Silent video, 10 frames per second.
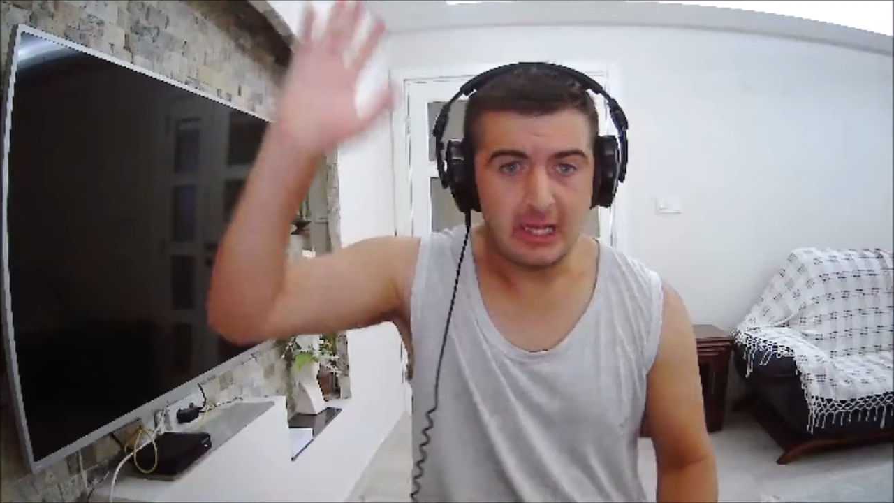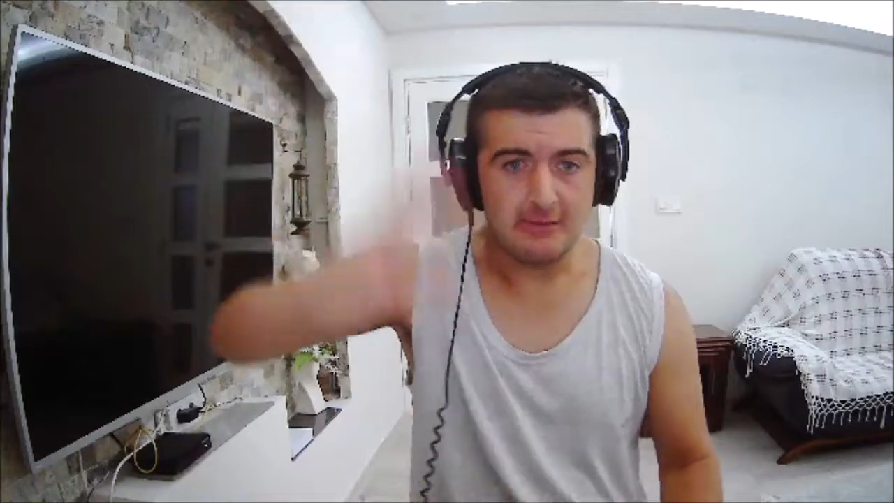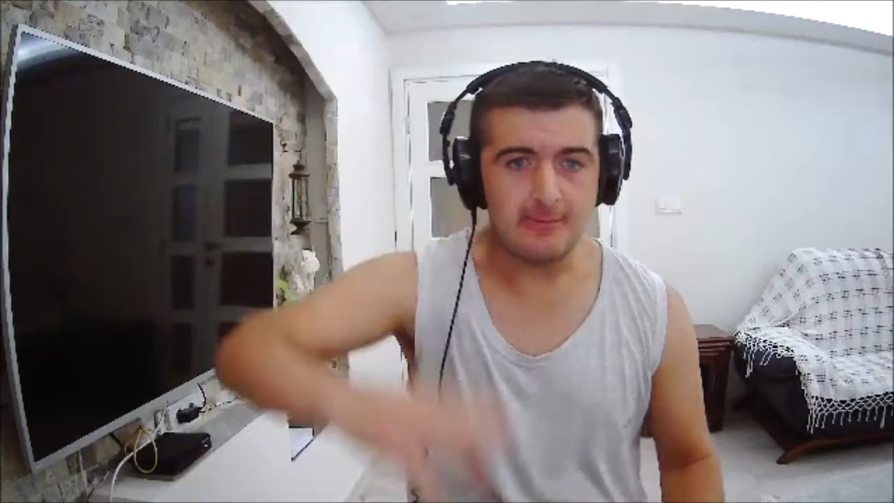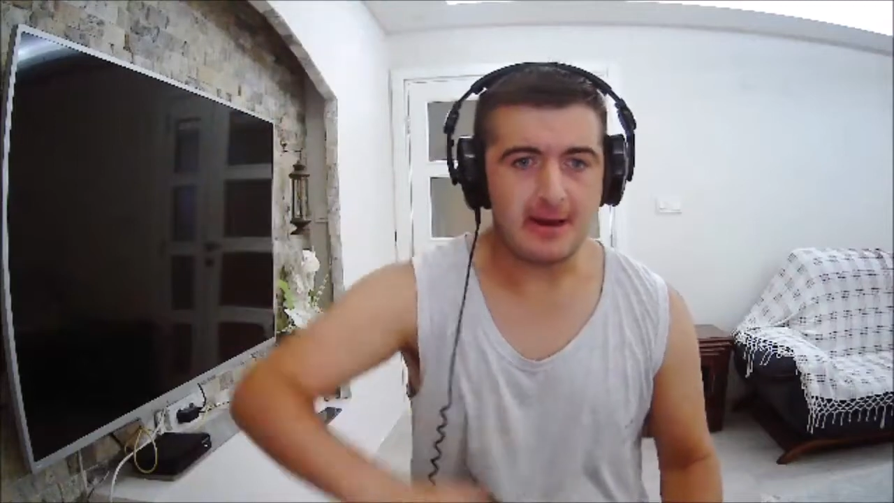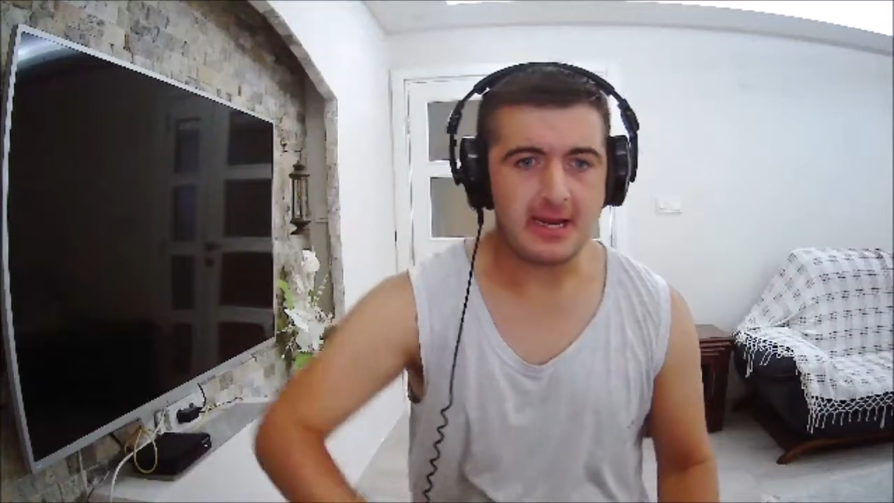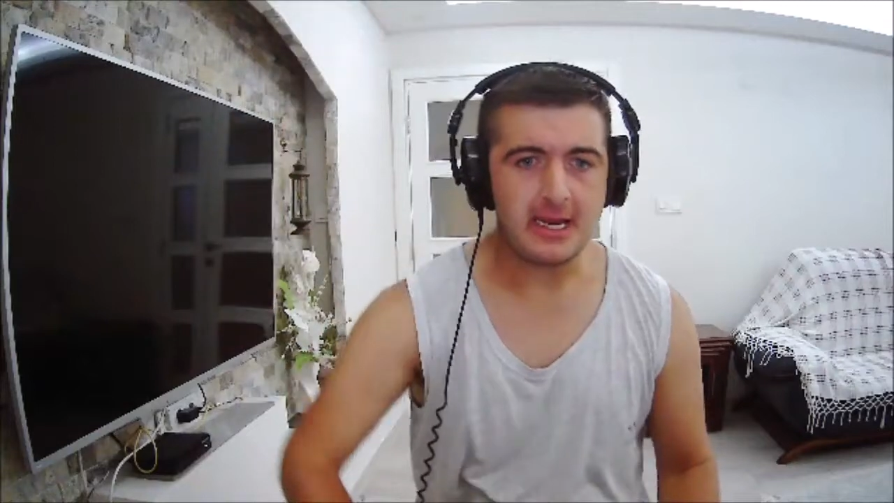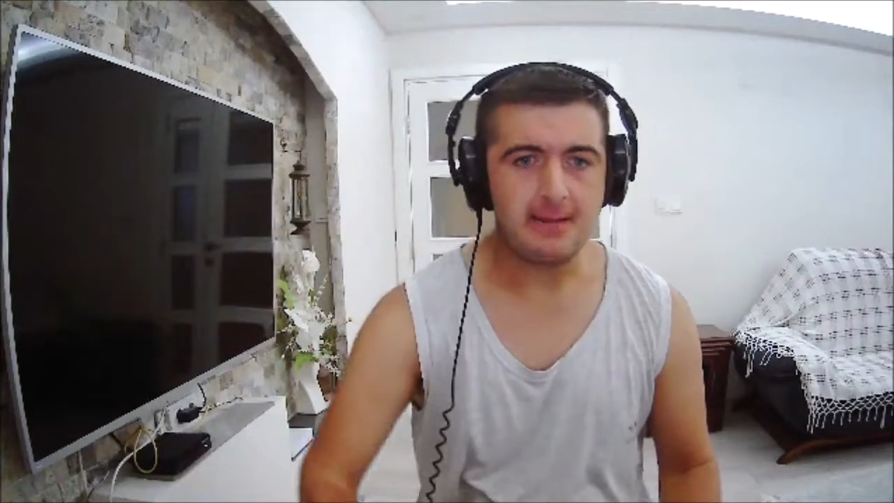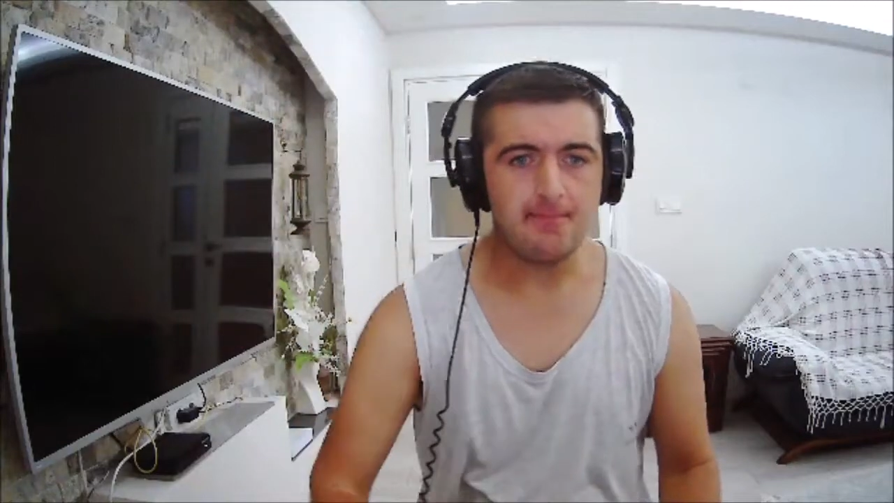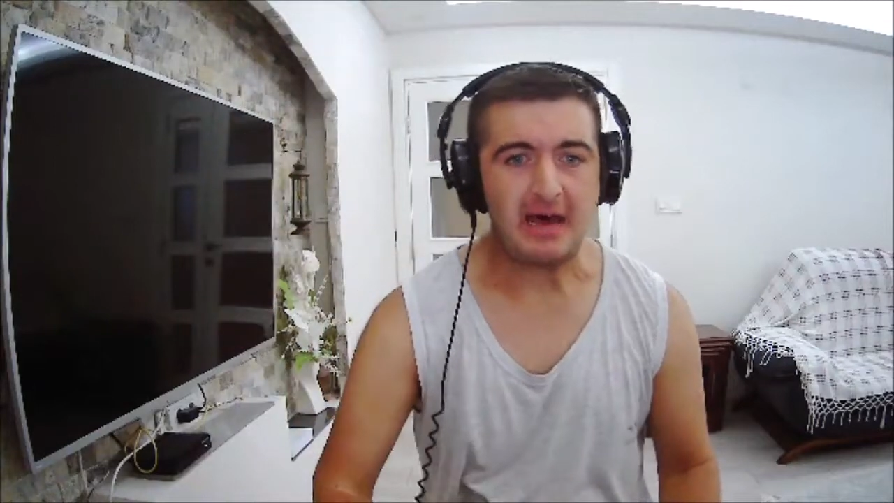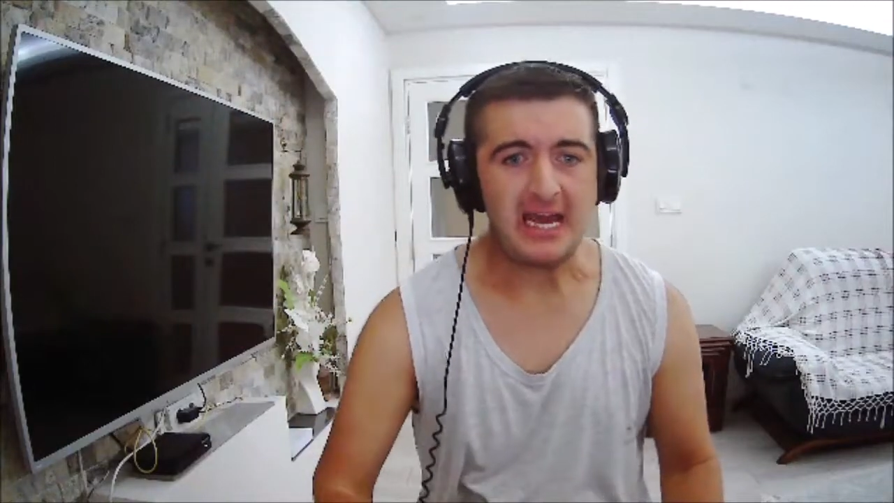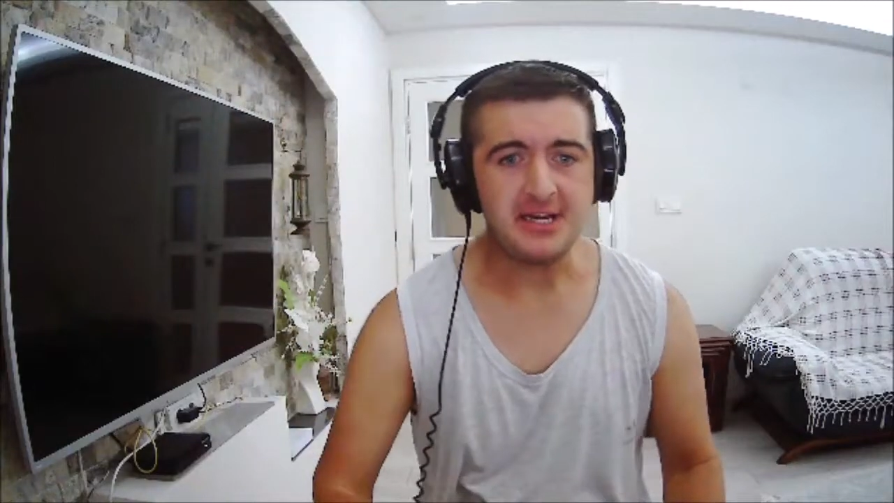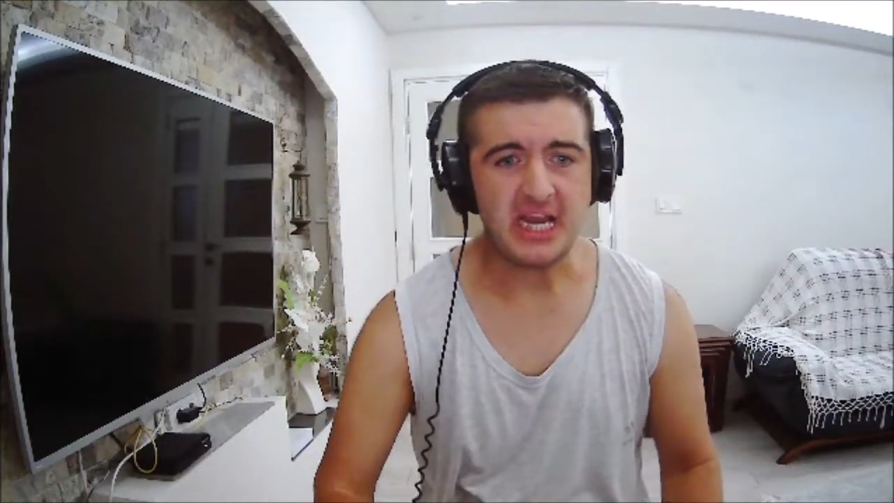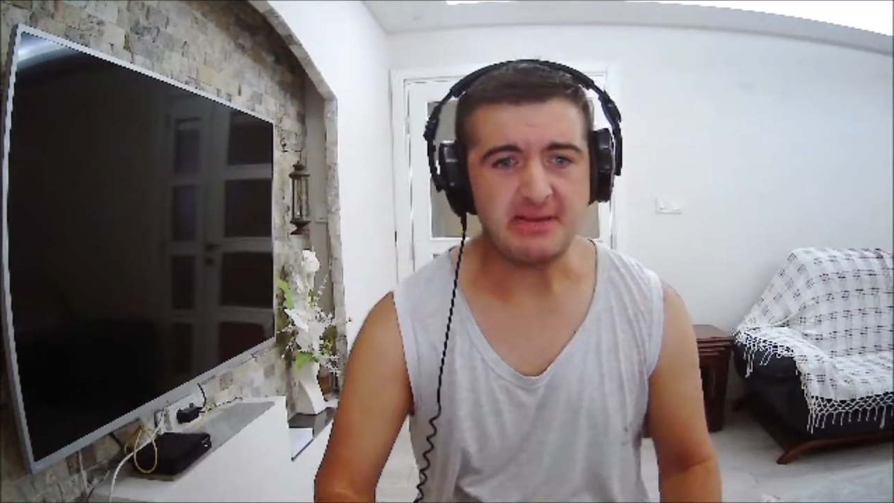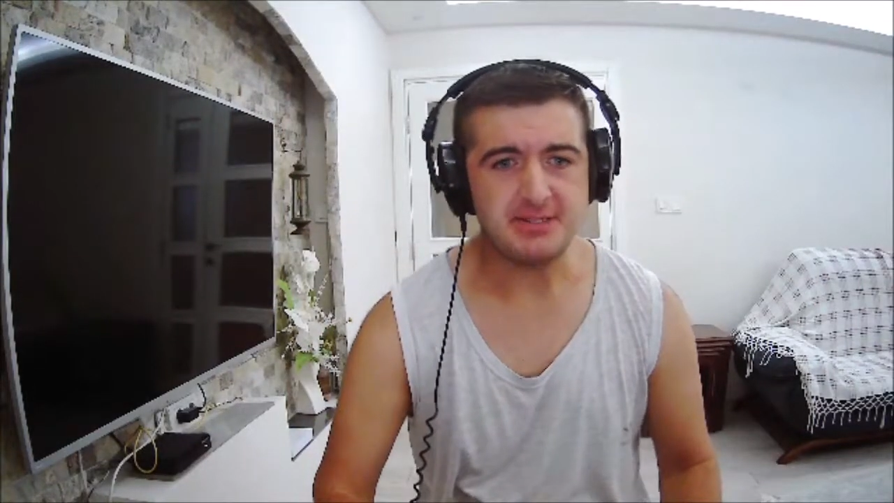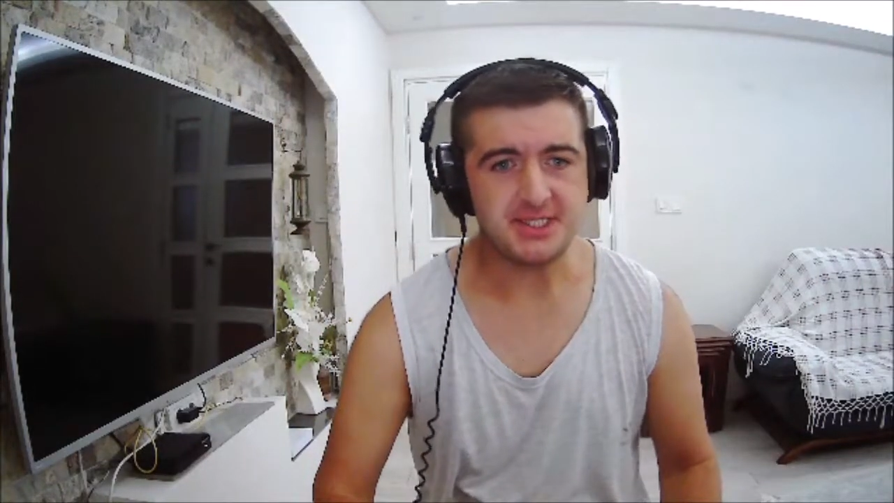Hello everybody, my
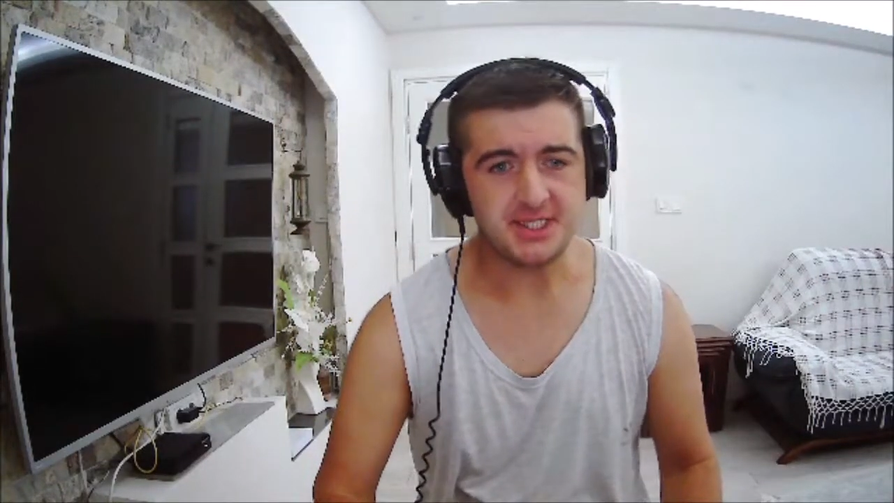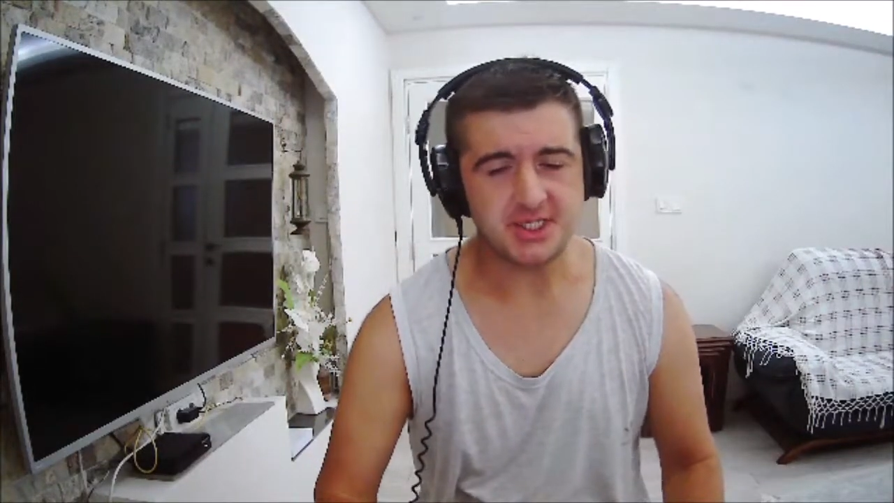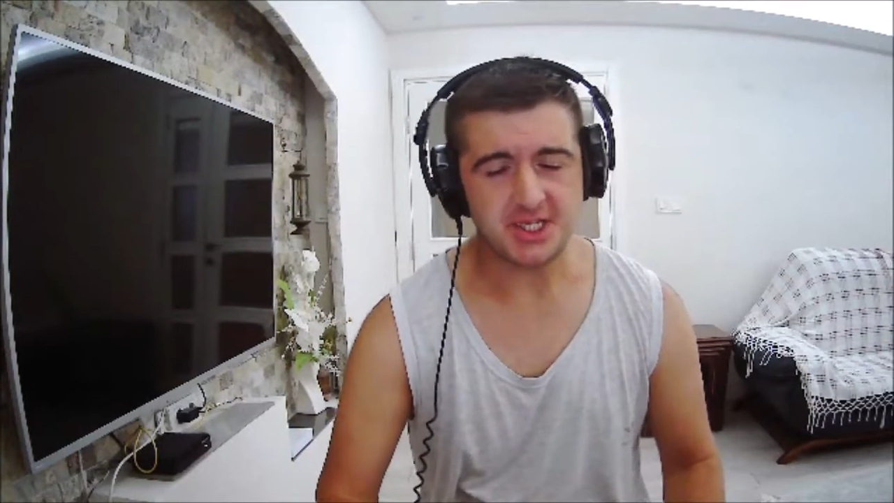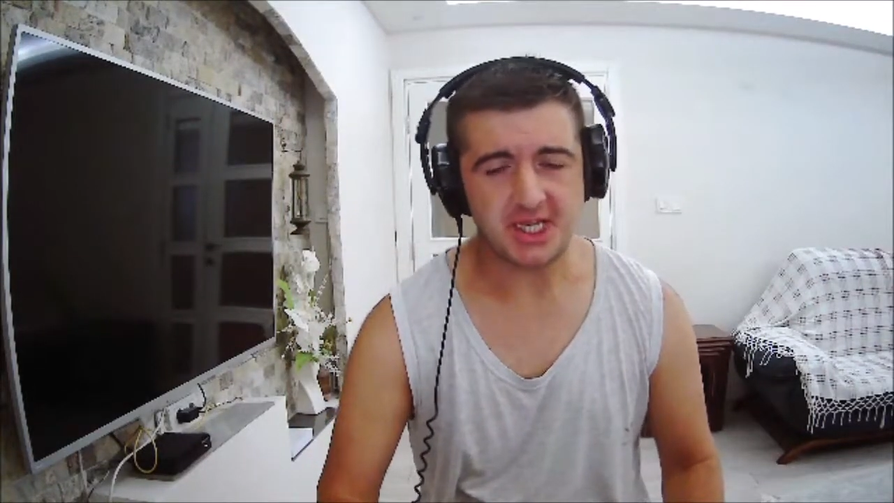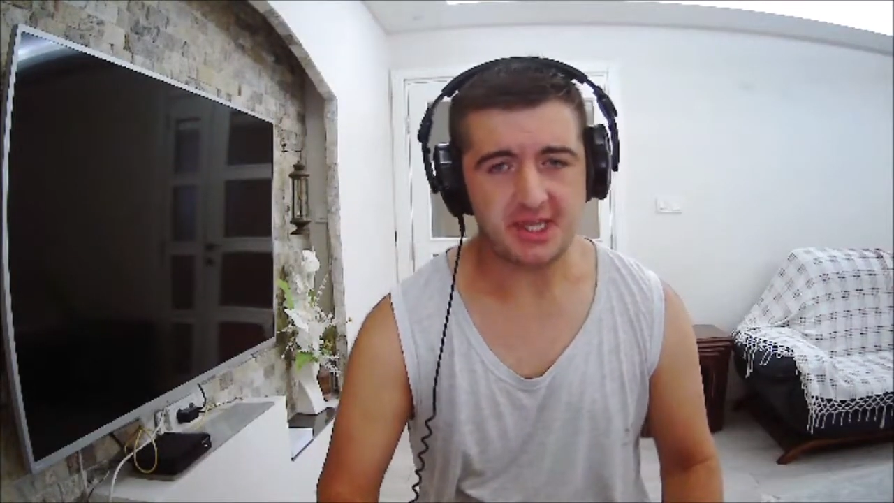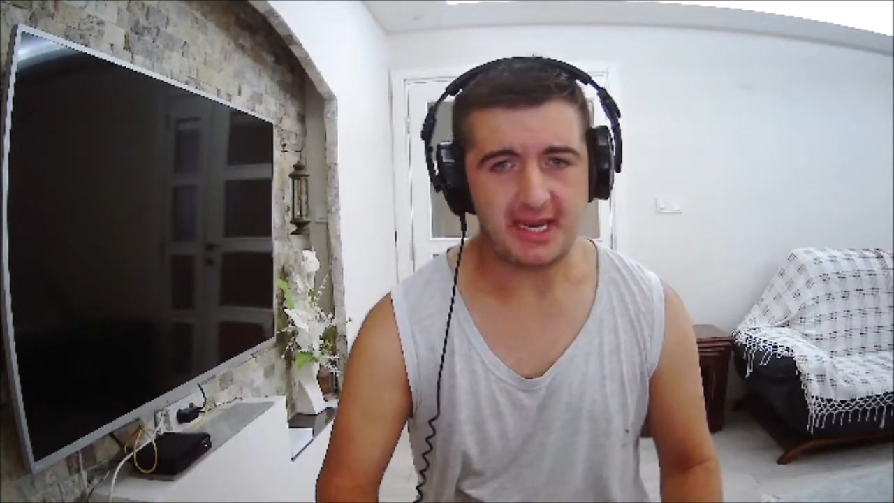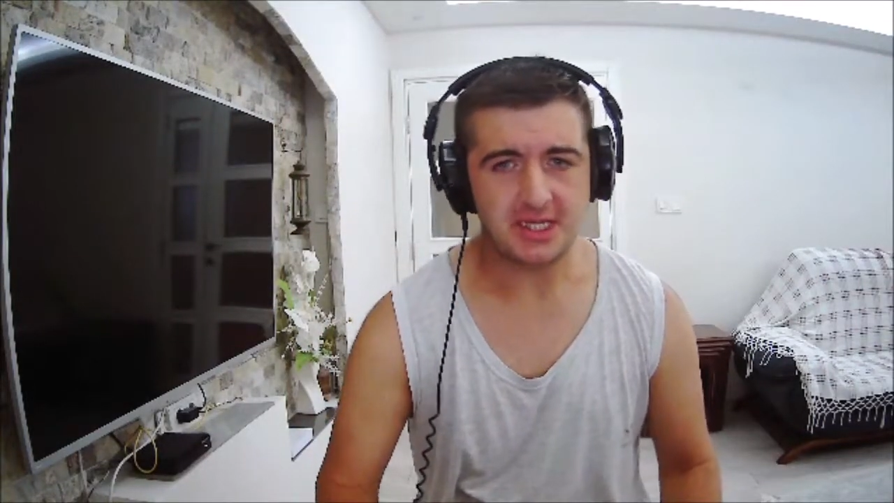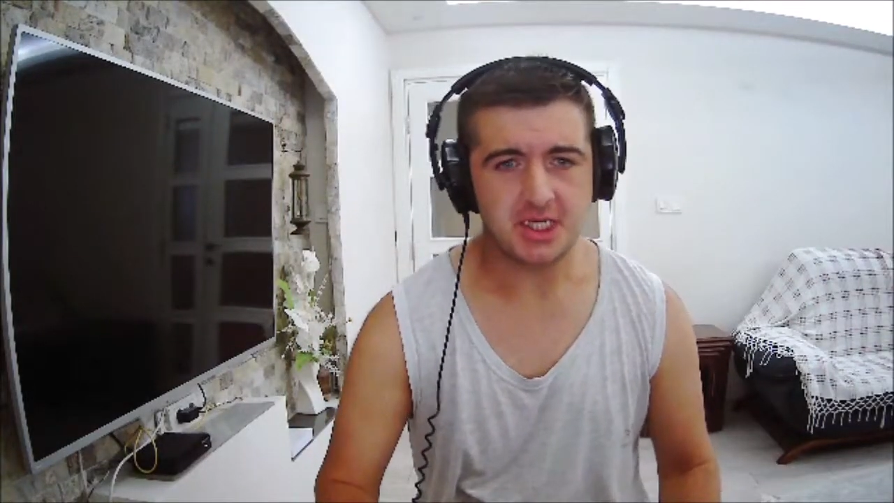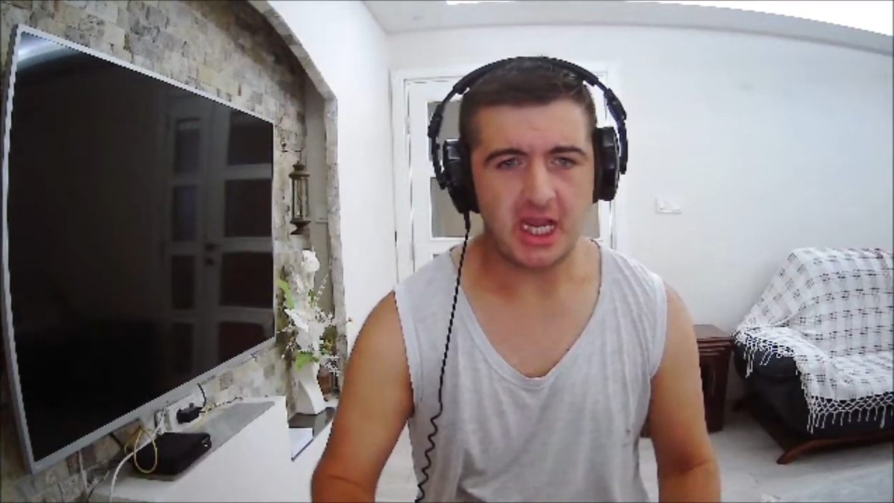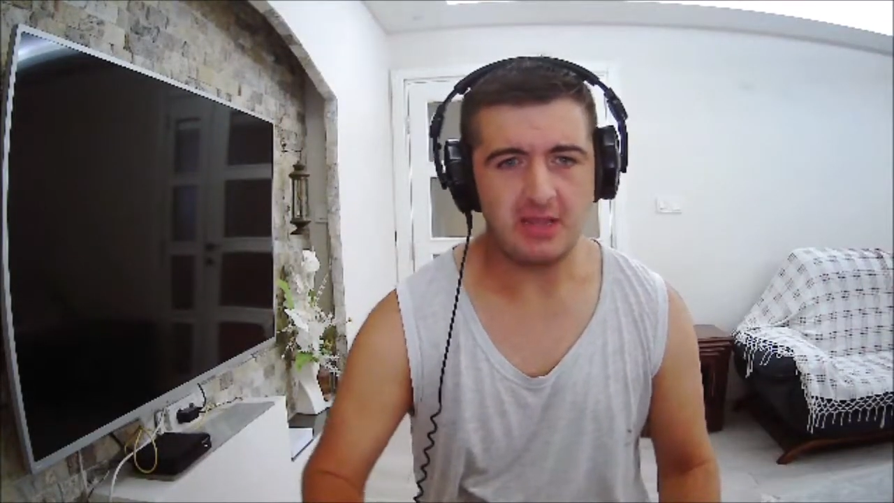name is Jadonachi